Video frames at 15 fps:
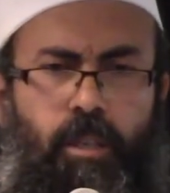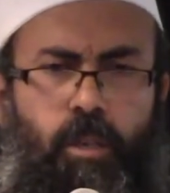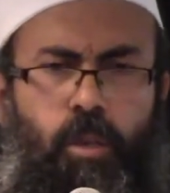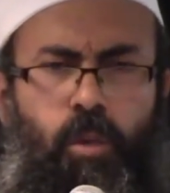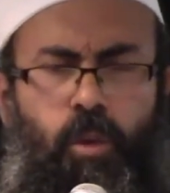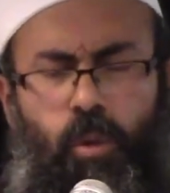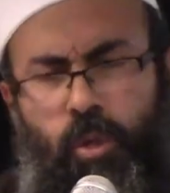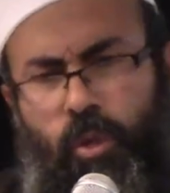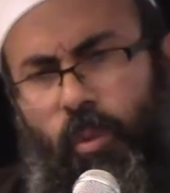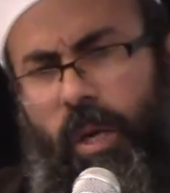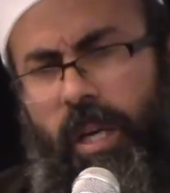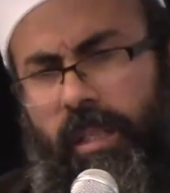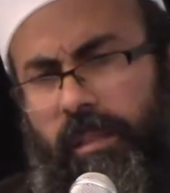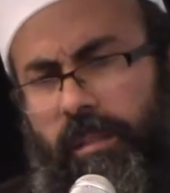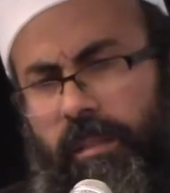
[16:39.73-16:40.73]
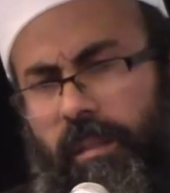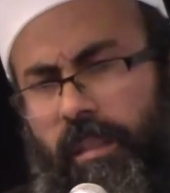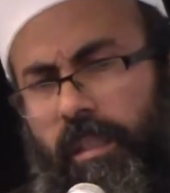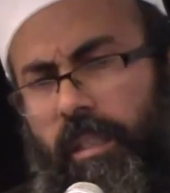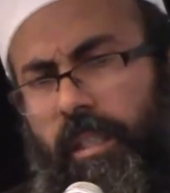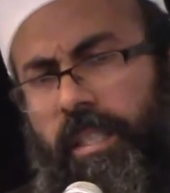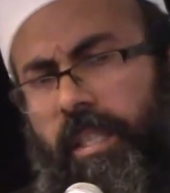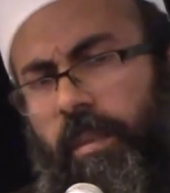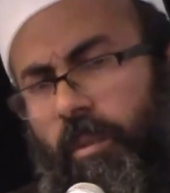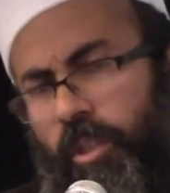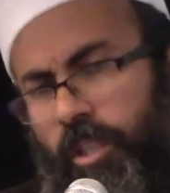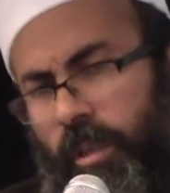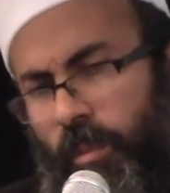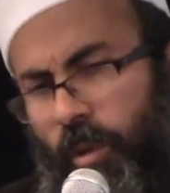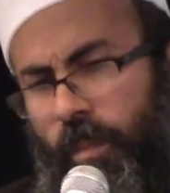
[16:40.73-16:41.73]
those one in the
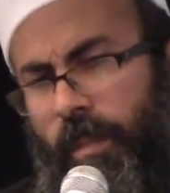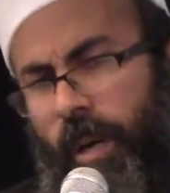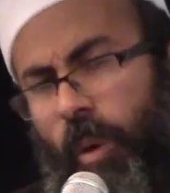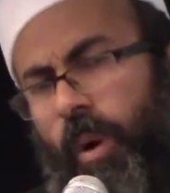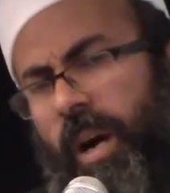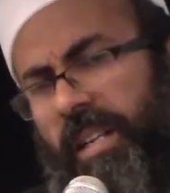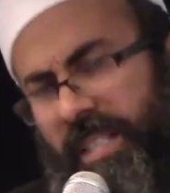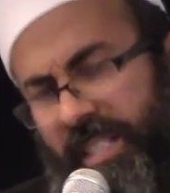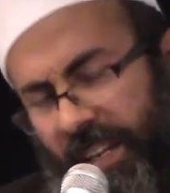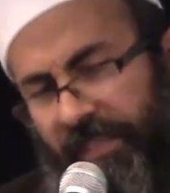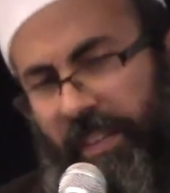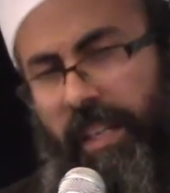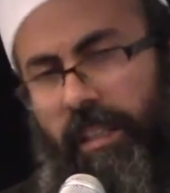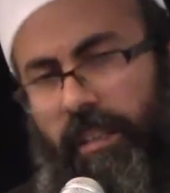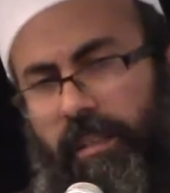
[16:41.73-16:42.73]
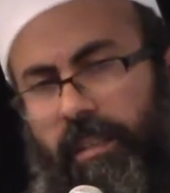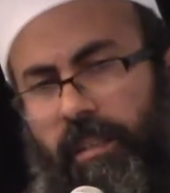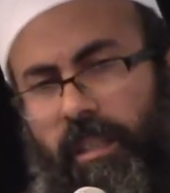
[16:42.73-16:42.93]
Muslim Ummah who are suffering